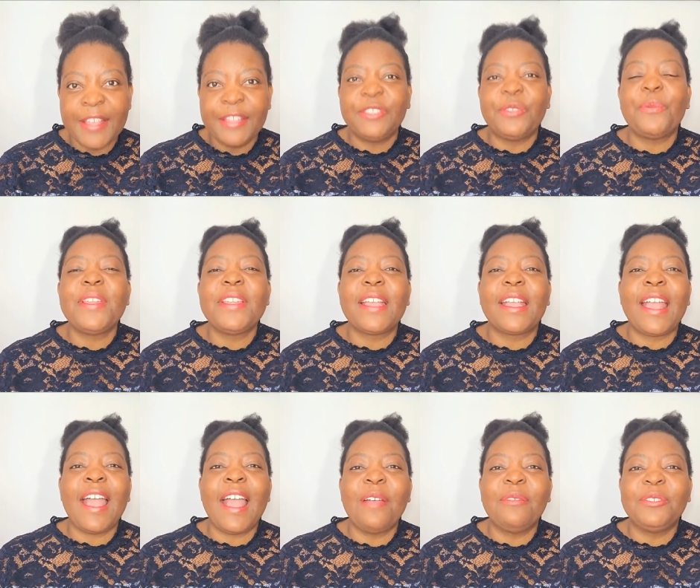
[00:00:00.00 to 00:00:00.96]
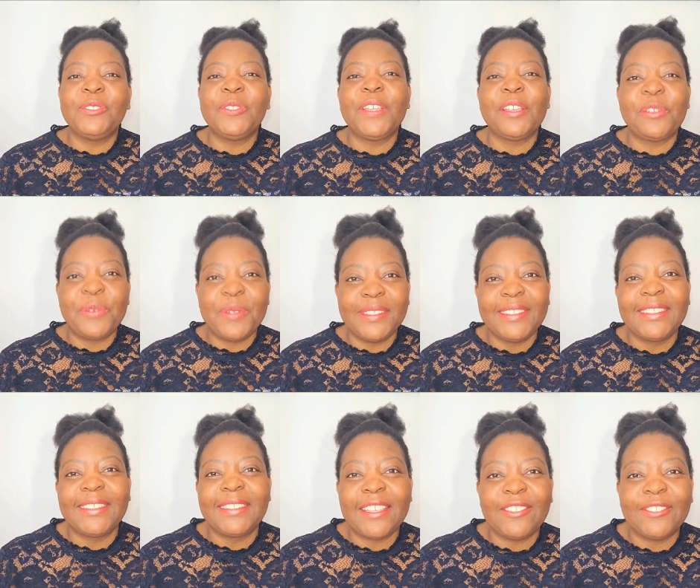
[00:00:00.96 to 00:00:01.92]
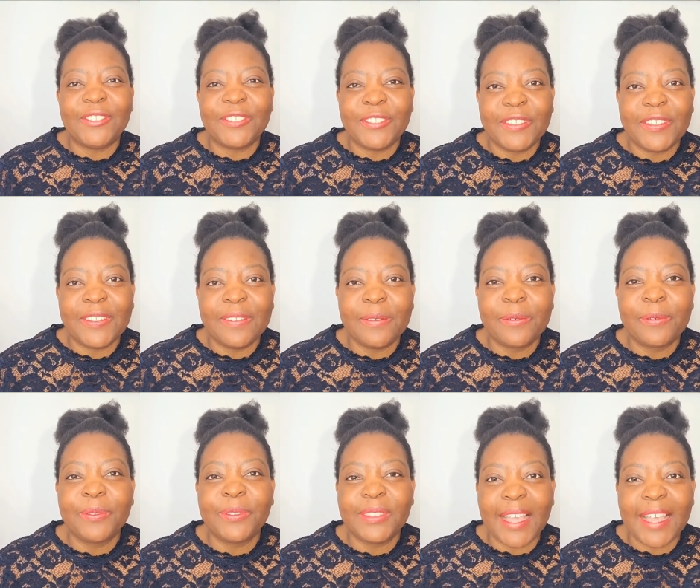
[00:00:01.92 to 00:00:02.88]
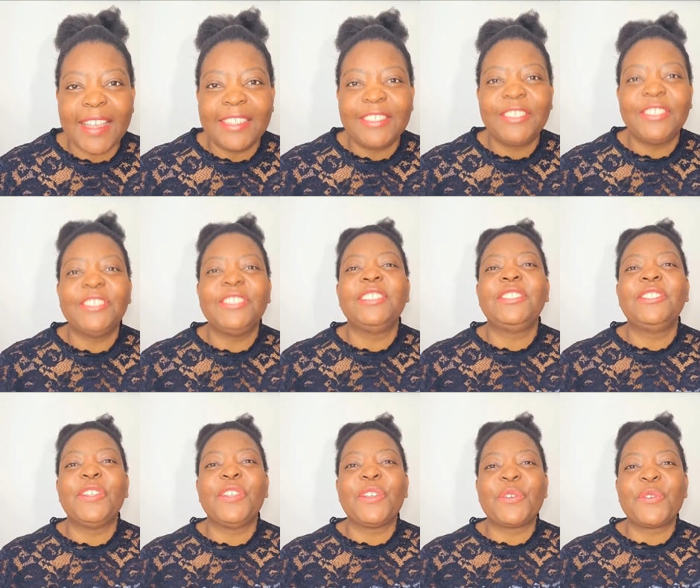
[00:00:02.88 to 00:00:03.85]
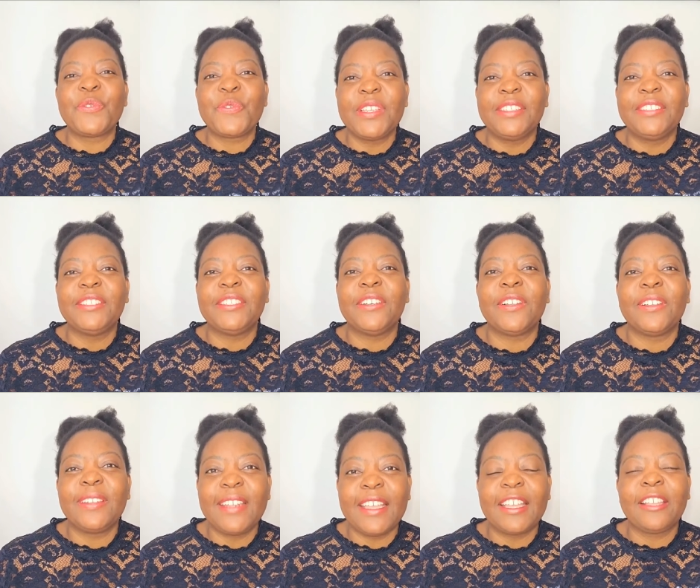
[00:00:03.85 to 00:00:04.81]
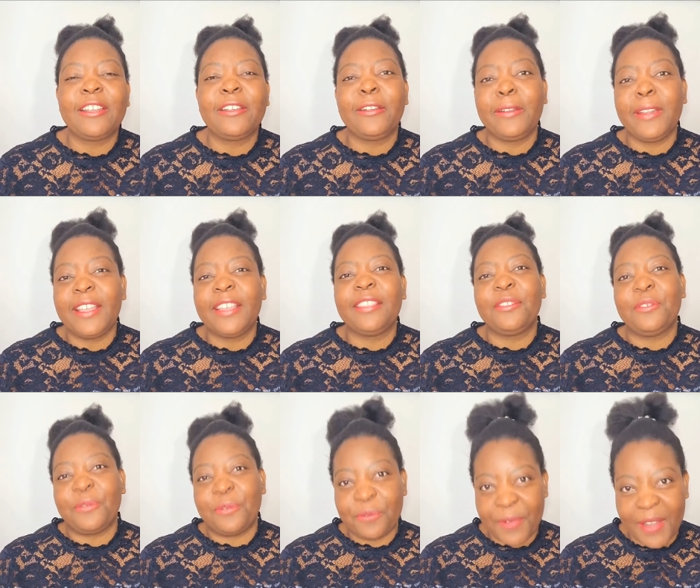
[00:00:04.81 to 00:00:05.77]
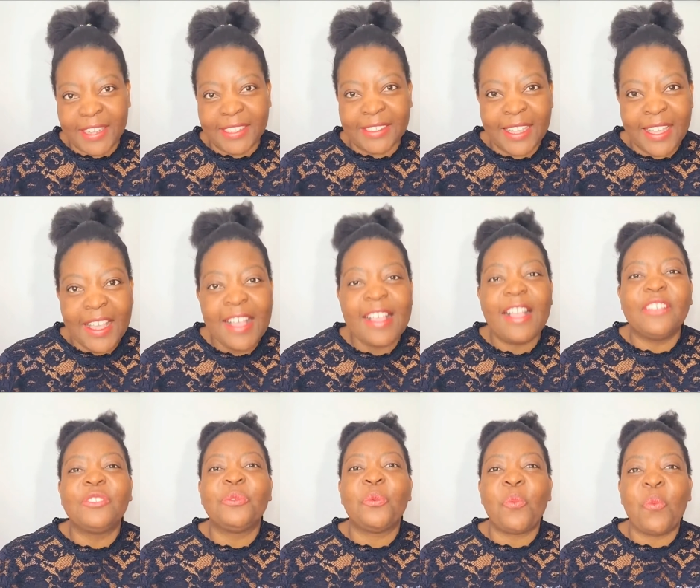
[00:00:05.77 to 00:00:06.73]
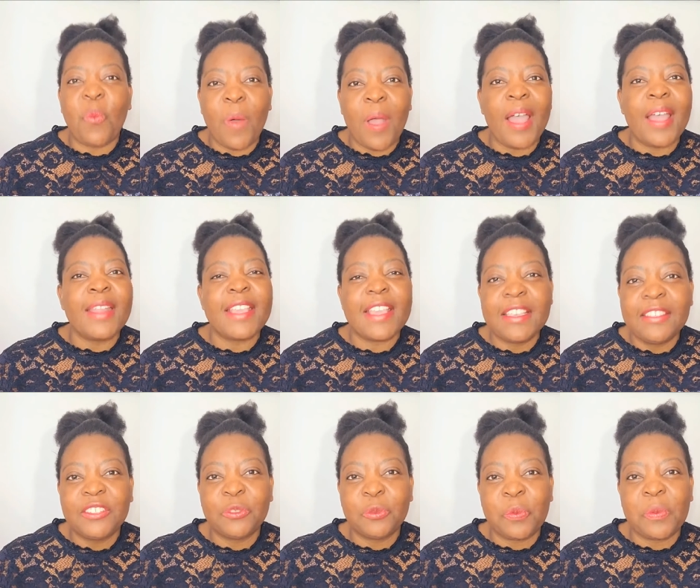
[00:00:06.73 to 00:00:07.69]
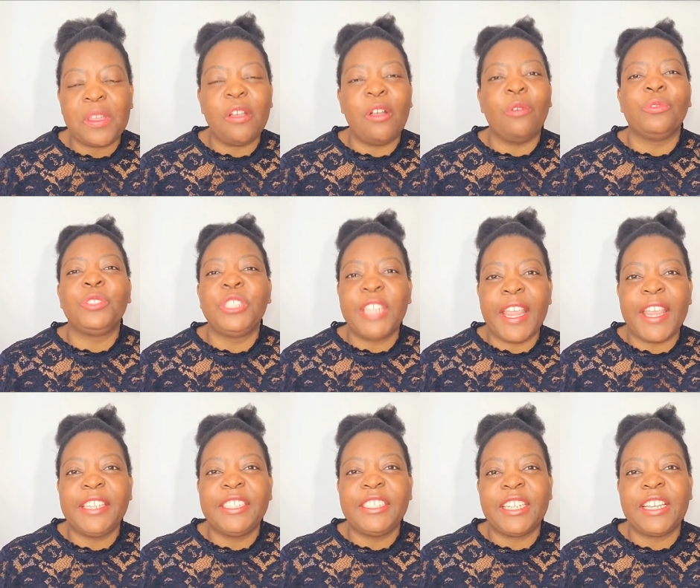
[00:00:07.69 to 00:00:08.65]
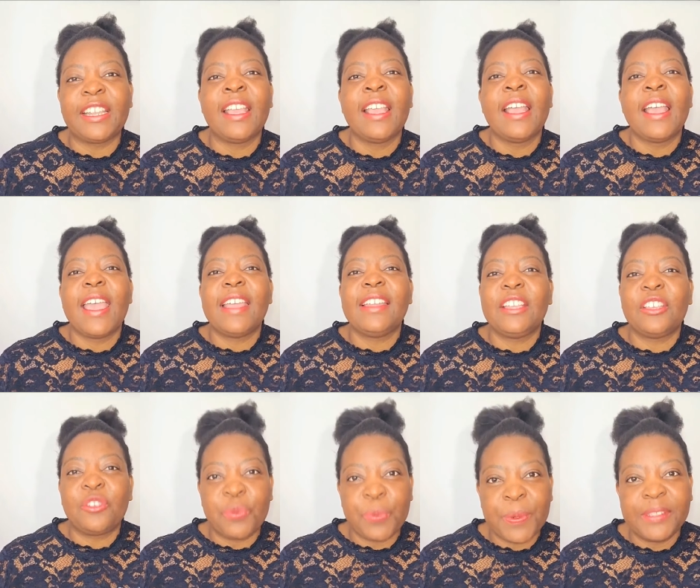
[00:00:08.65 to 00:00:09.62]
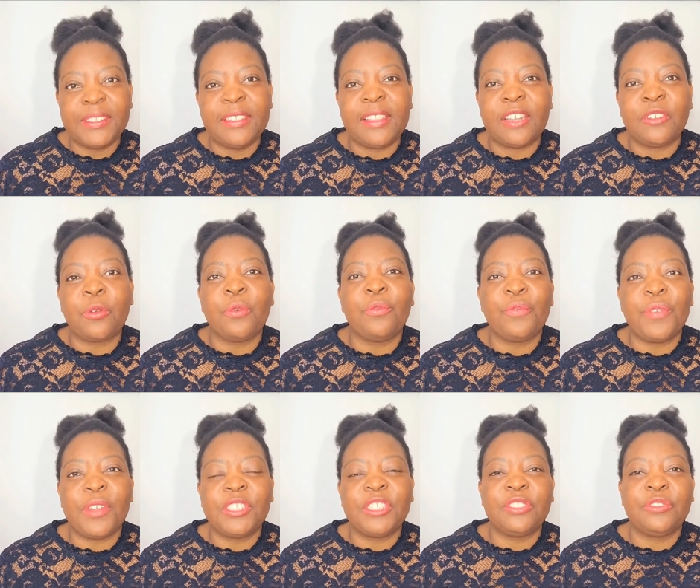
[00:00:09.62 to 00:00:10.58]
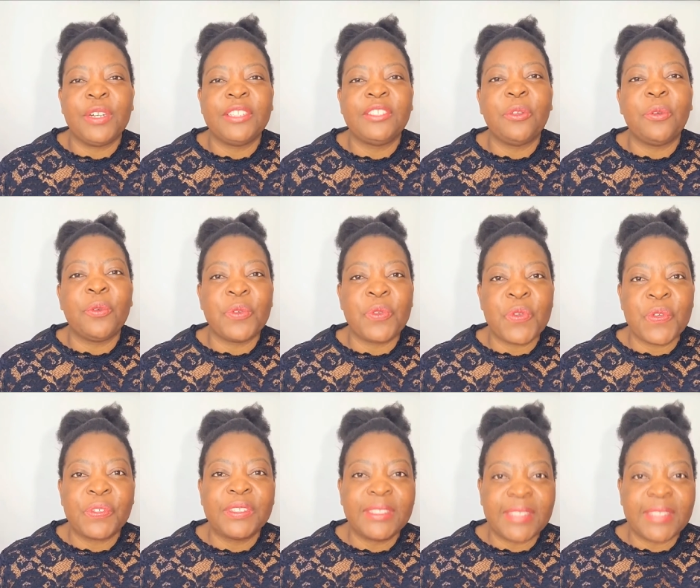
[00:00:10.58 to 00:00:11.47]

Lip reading: So when it comes to increasing sales on your site, you need to increase your link click-through rate. That's one easy way of changing and increasing that conversion rate on your